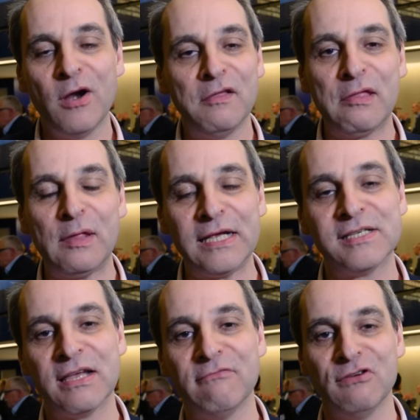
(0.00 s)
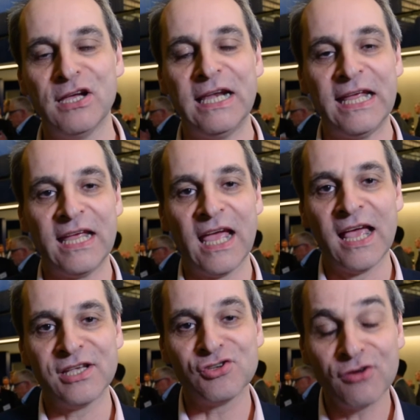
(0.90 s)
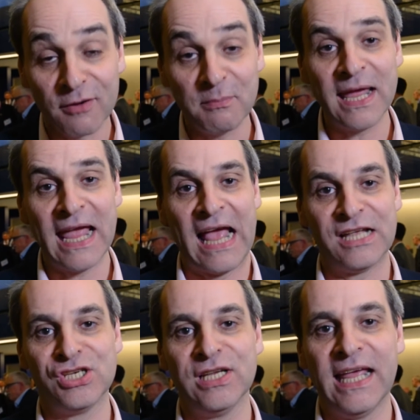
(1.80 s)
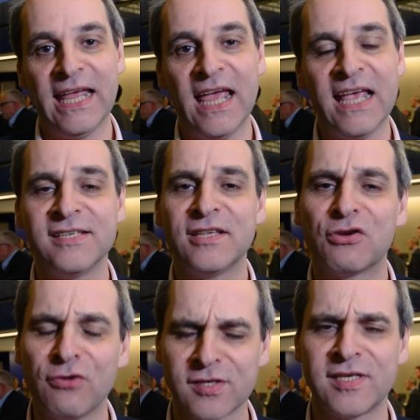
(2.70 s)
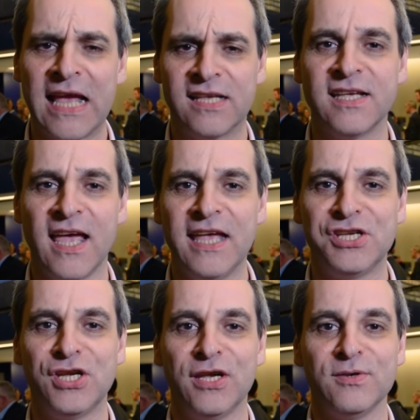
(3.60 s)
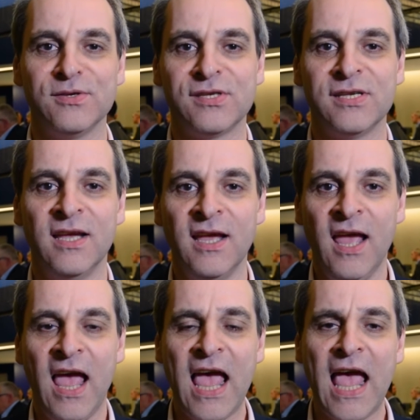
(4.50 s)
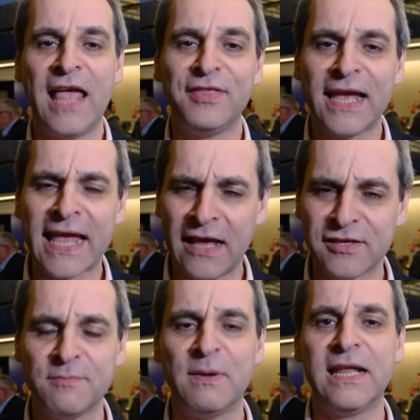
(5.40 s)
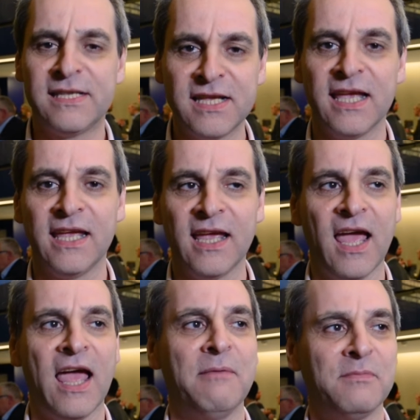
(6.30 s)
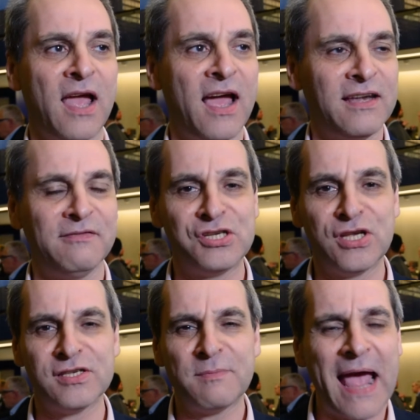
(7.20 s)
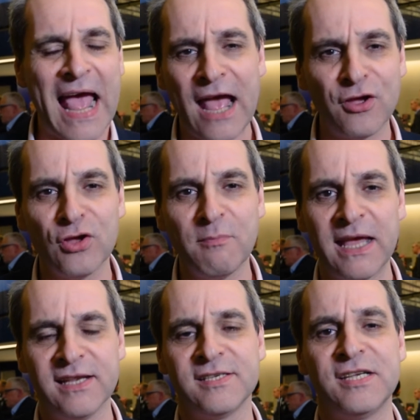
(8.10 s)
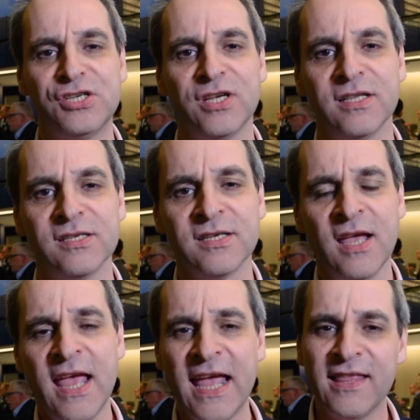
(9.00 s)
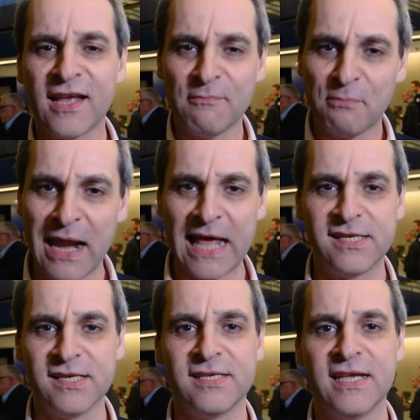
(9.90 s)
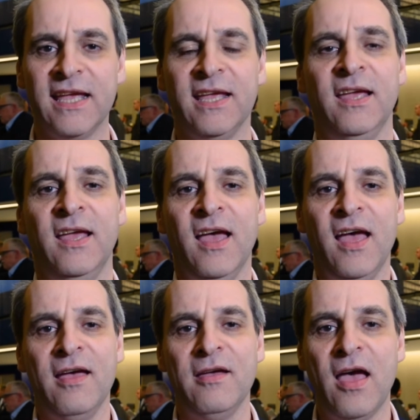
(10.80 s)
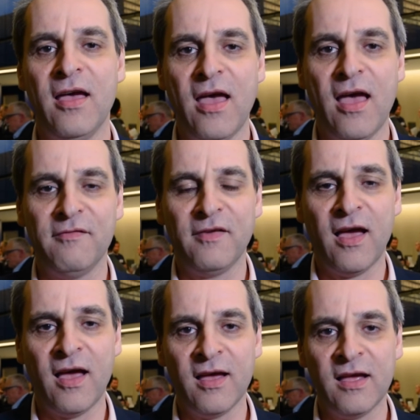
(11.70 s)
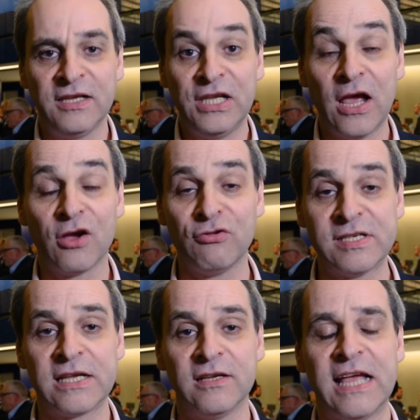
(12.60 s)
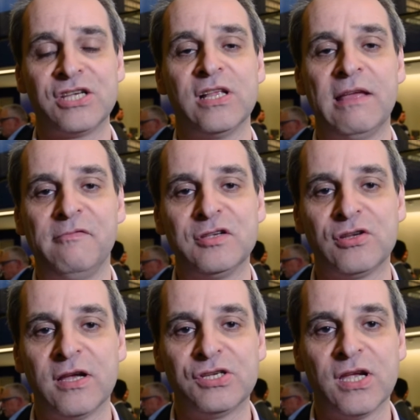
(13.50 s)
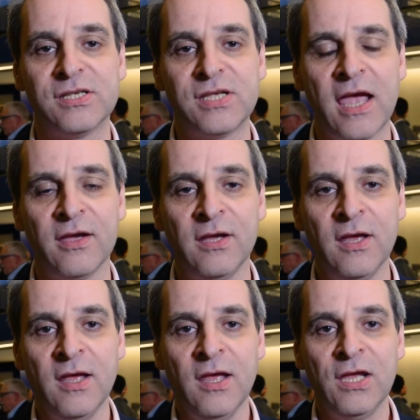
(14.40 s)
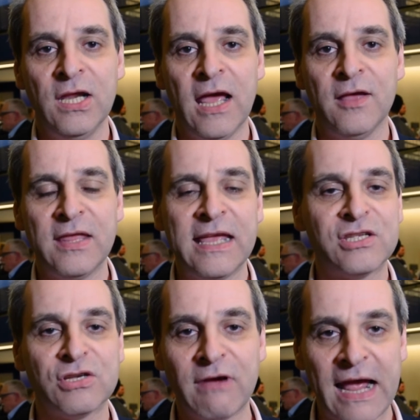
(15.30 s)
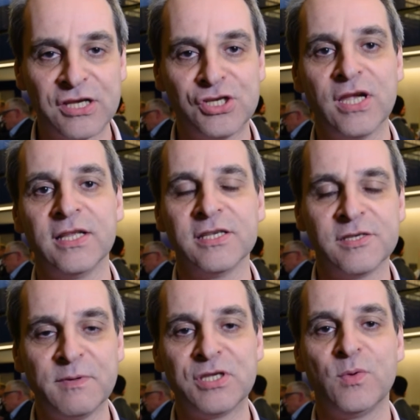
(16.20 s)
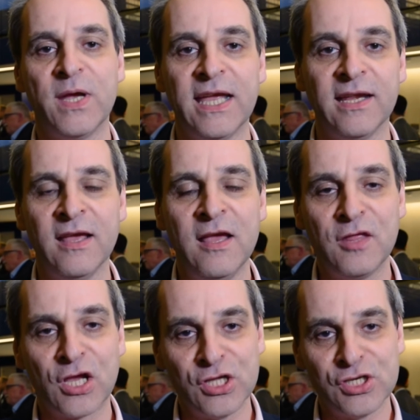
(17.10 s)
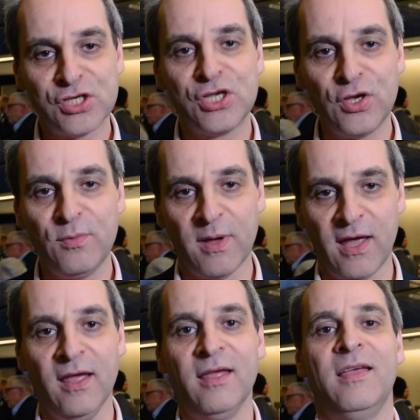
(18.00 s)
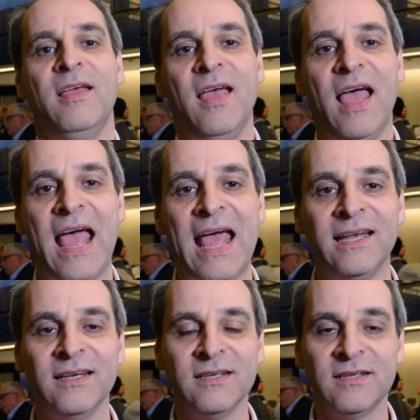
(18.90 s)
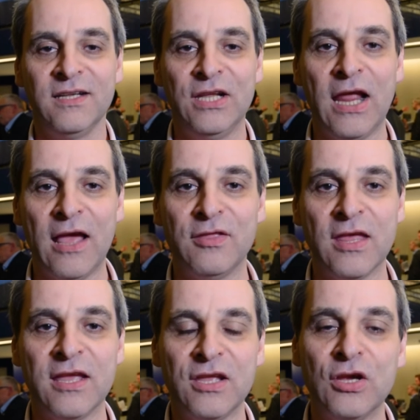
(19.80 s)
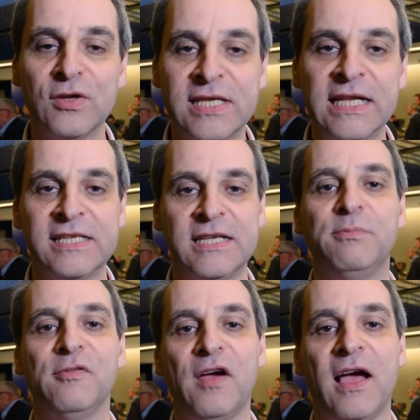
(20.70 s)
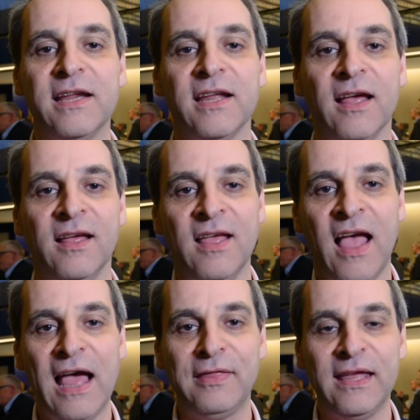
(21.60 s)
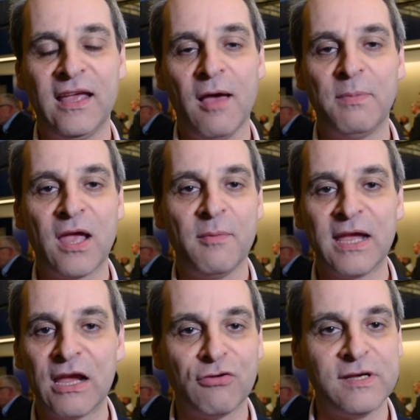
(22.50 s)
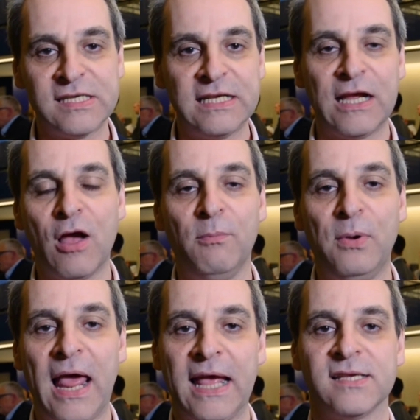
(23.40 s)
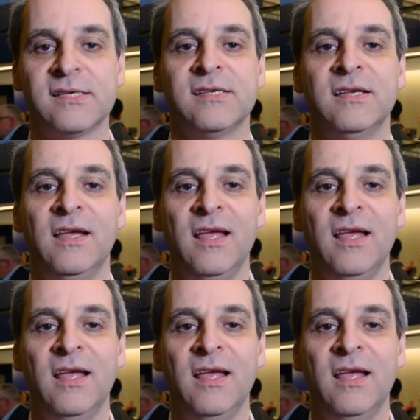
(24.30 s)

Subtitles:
one of the things that really struck me, actually, is the cross-sector issues and the accountability kind of issues about how you make decisions in the complexity of our, you know, critical national infrastructure. So, you know, the interactions between the consumer and, you know, the utility provider, I think, are becoming increasingly complex.